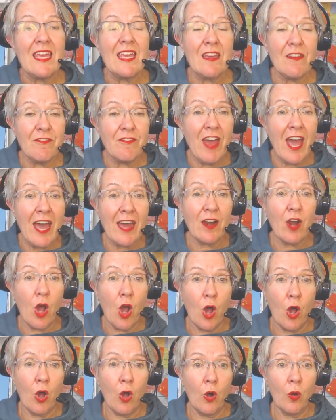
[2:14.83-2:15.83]
If at
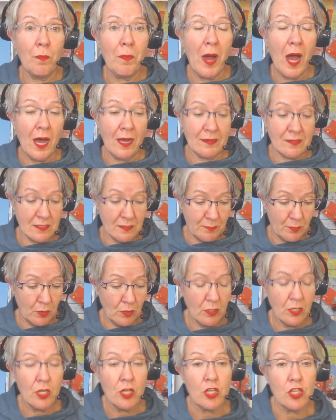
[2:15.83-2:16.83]
all
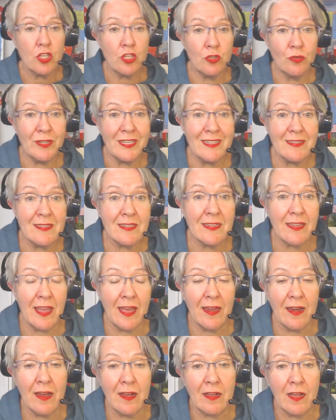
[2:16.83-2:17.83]
possible, you need to
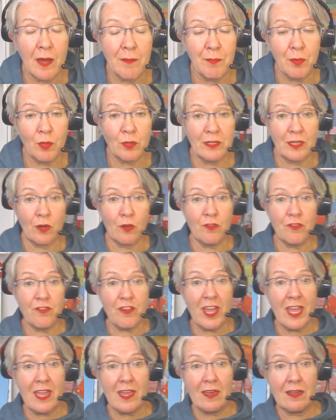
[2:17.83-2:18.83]
get a couple little
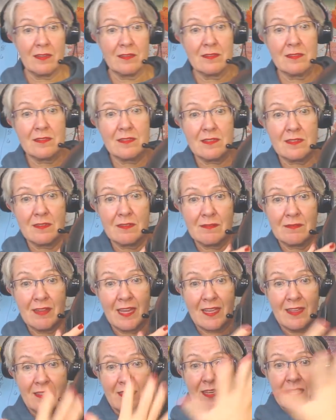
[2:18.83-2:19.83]
fans
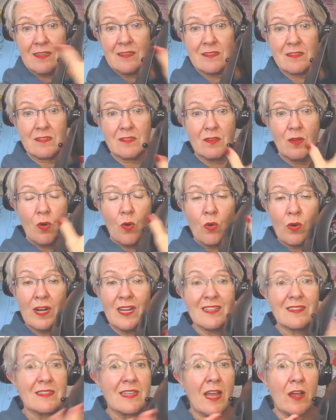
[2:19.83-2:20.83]
like this or
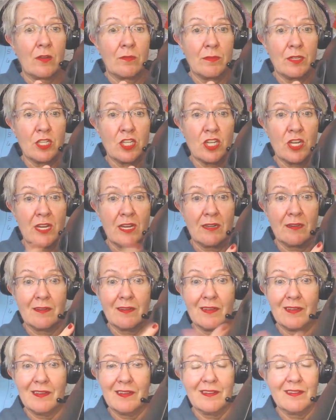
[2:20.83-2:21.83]
a sound machine.
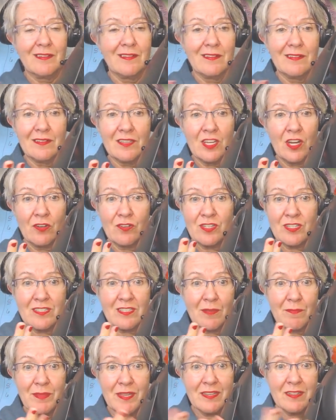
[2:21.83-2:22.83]

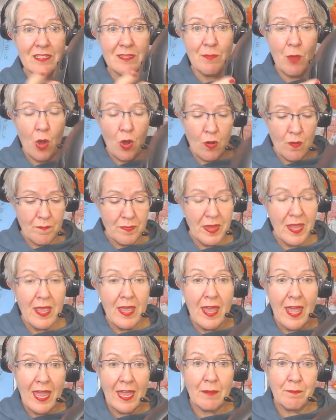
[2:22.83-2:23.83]
Just something small,
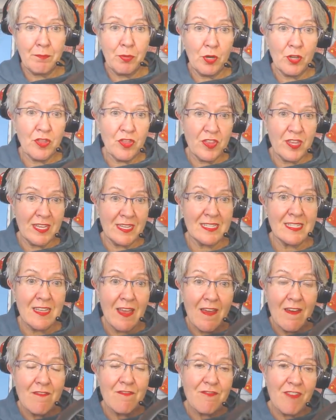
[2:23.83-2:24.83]
and put this
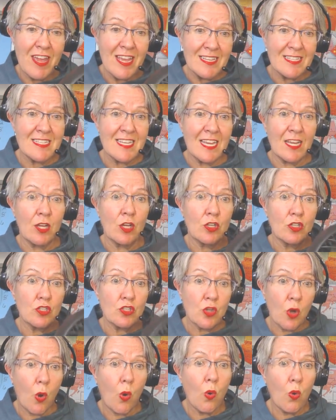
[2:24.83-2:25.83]
facing
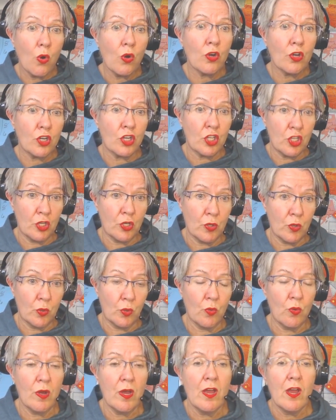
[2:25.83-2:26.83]
toward
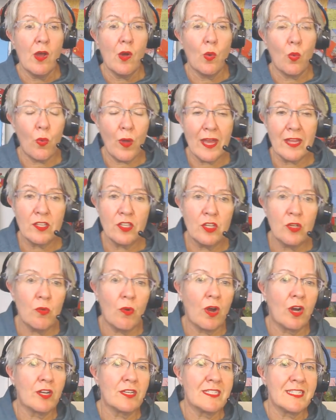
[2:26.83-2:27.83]
you when
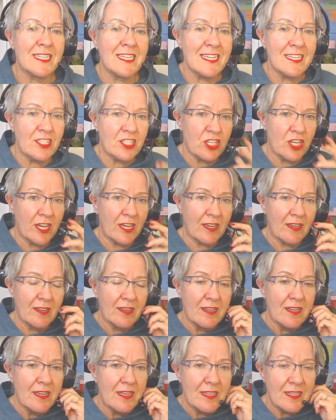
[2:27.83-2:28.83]
you are teaching.
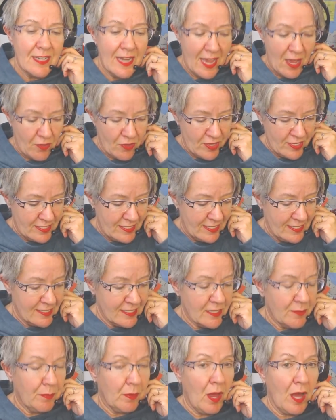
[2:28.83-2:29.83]
Now, this is
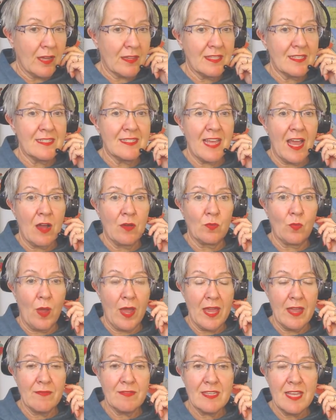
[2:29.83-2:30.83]
to block the sound
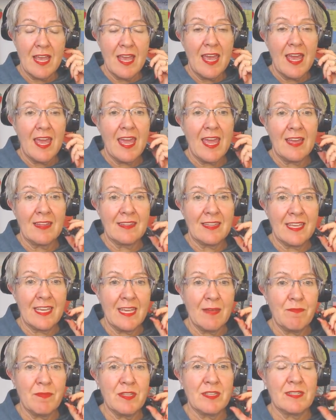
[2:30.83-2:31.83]
waves and
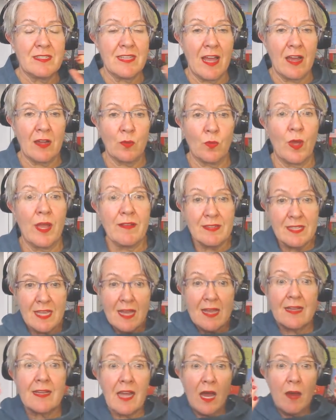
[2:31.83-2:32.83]
keep the sound waves
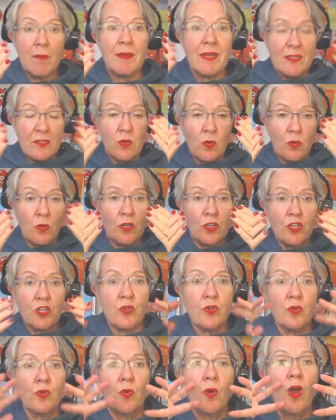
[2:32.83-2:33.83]
coming toward
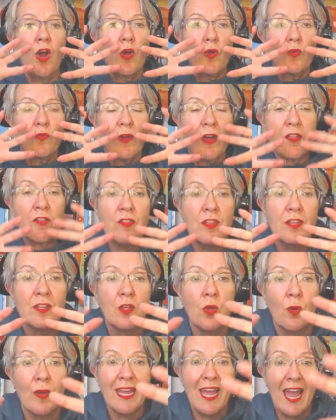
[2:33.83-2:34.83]
you rather
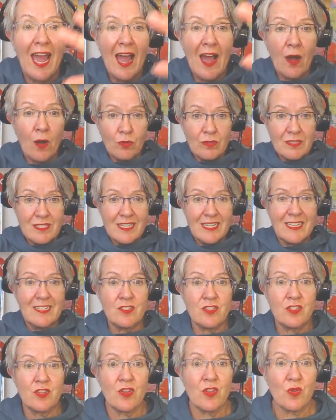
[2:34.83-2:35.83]
than going out
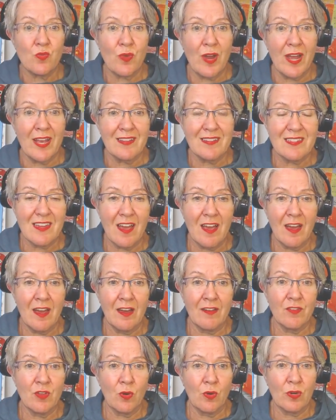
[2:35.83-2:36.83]
into the rest
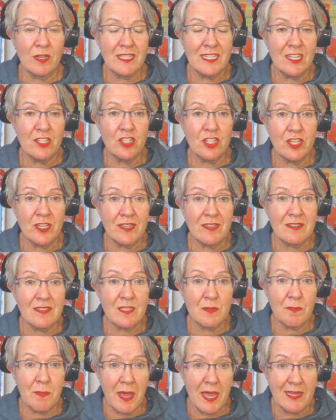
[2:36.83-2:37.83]
of your teaching
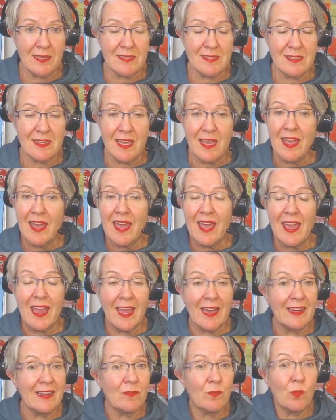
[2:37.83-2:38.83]
space.
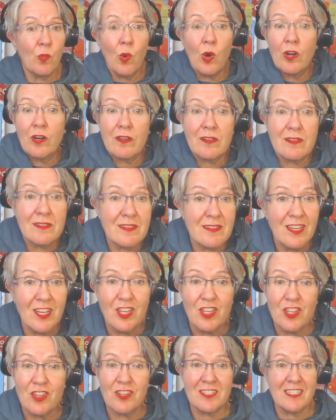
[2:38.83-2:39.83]
And it works.
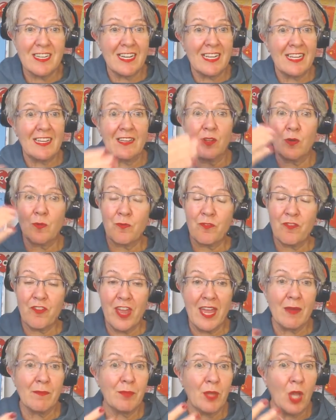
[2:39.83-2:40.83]
You just need to get a little
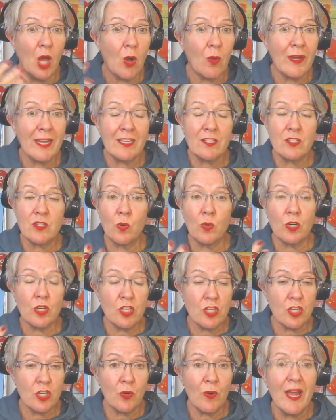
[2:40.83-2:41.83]
fan blowing
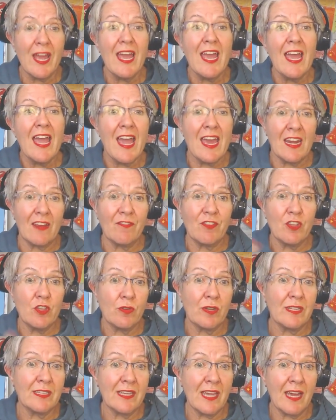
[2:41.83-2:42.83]
toward you. And if
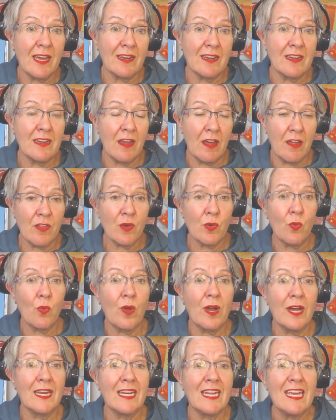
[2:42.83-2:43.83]
you can get another
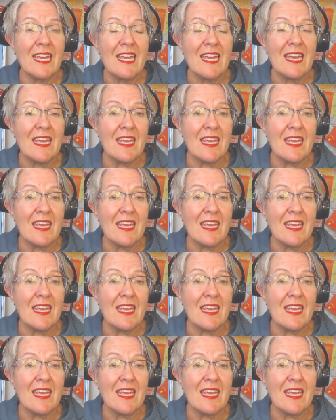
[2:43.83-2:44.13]
one